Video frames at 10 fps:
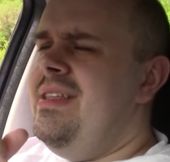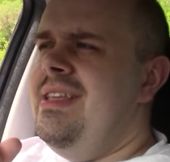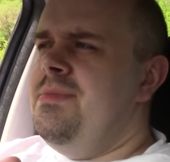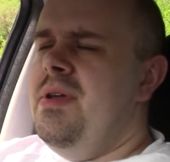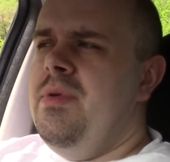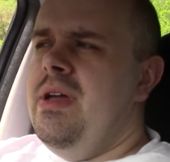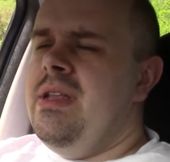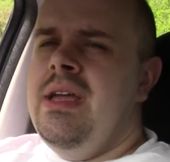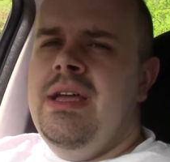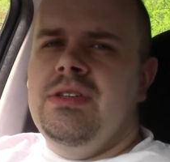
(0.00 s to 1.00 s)
It's a bit weird.
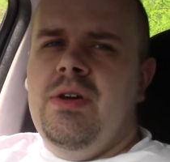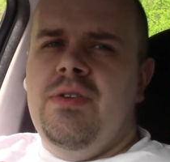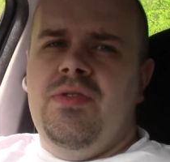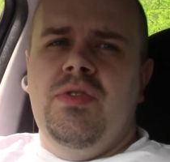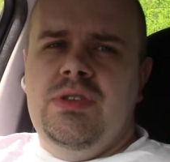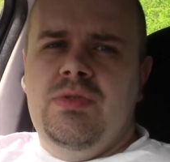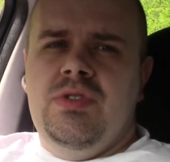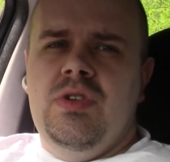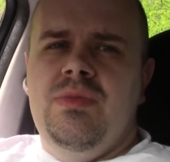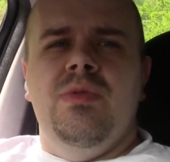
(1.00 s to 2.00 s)
So I thought it was
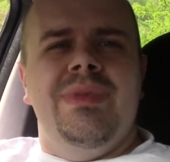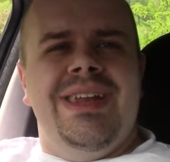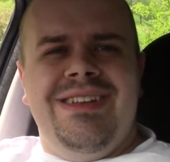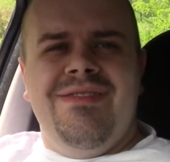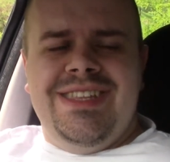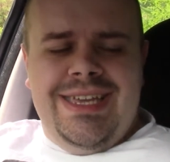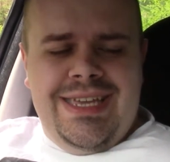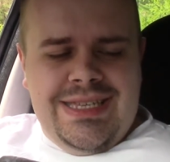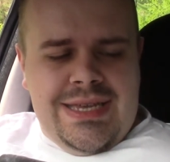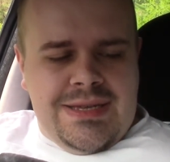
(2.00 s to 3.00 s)
doable, but I don't
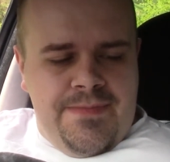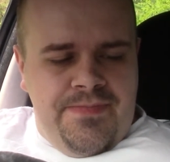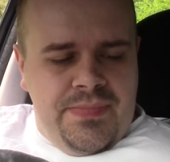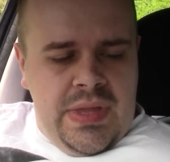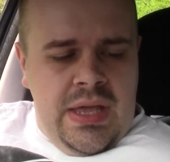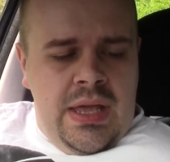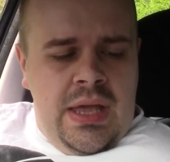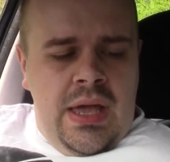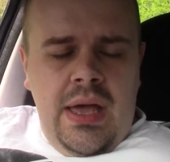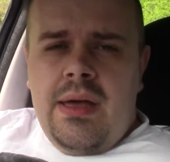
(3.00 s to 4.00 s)
think it is.
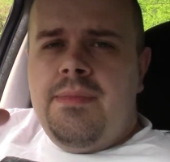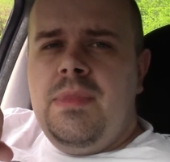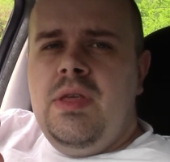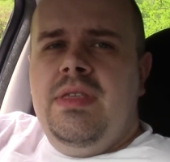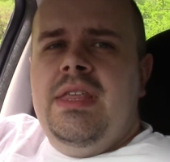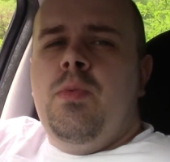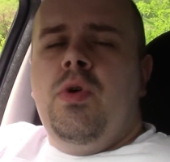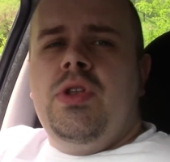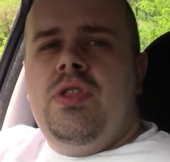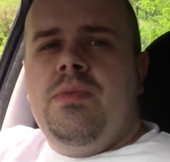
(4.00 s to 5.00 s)
The other thing,
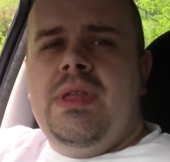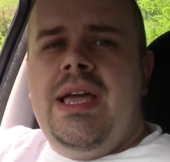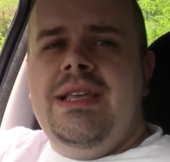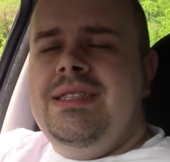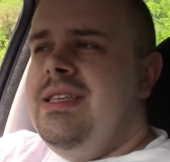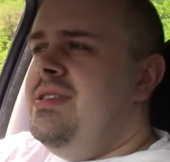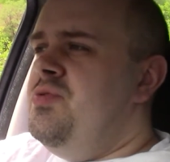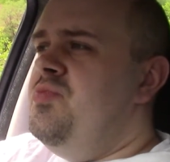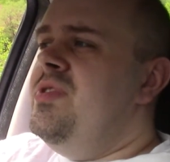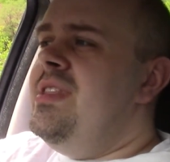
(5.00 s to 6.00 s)
one of the updates
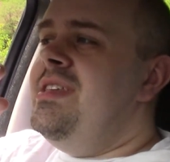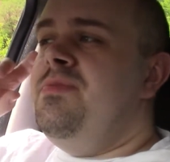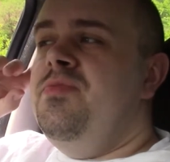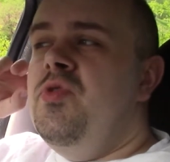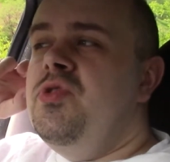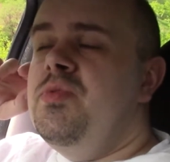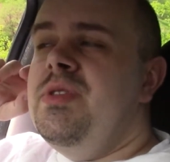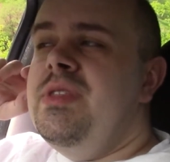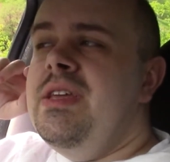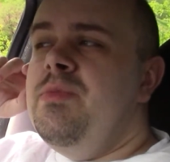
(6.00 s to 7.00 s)
this is also
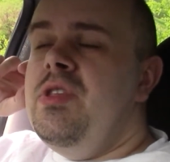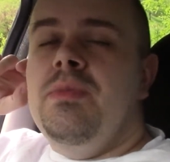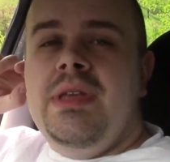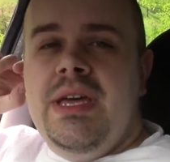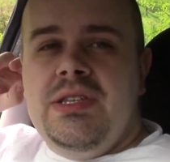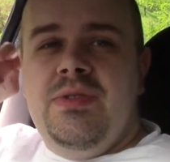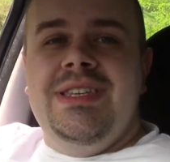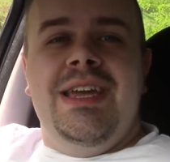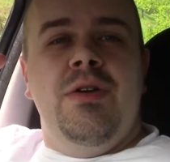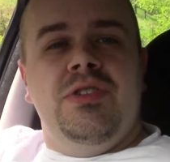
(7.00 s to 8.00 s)
the thing with the updates too,
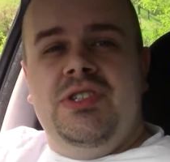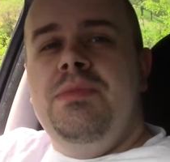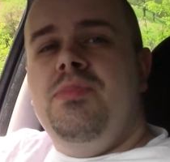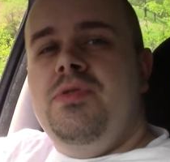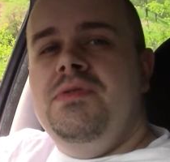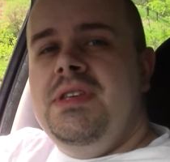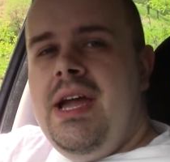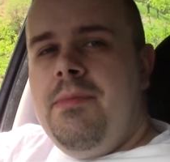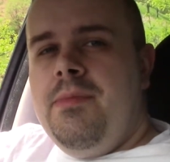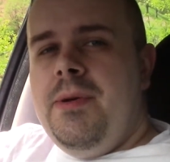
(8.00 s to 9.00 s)
is it actually improves the
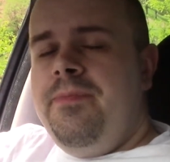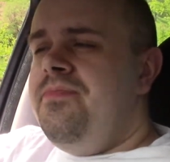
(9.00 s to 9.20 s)
camera.